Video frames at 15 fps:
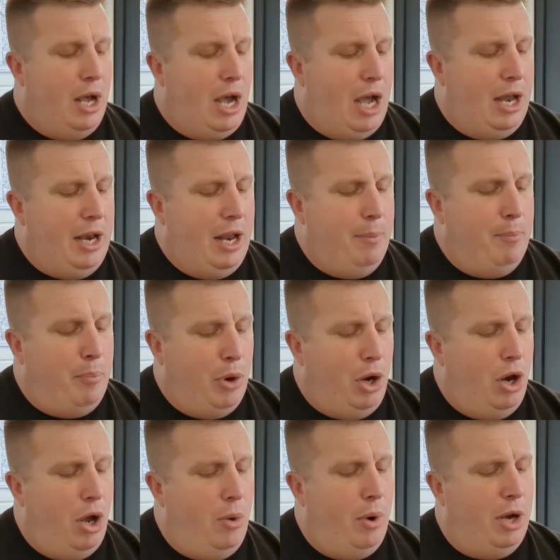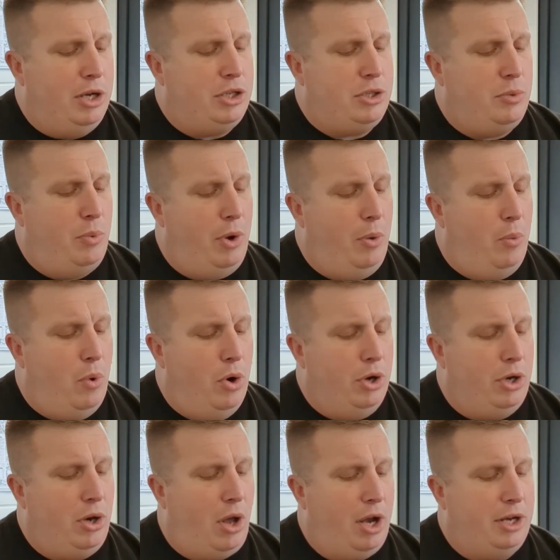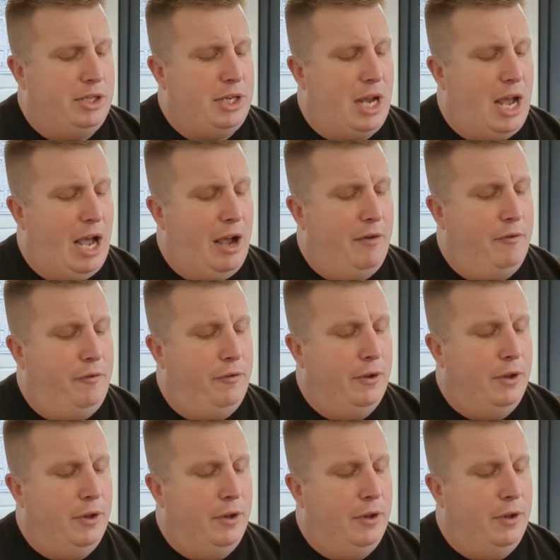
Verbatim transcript: and then below us, we would like to have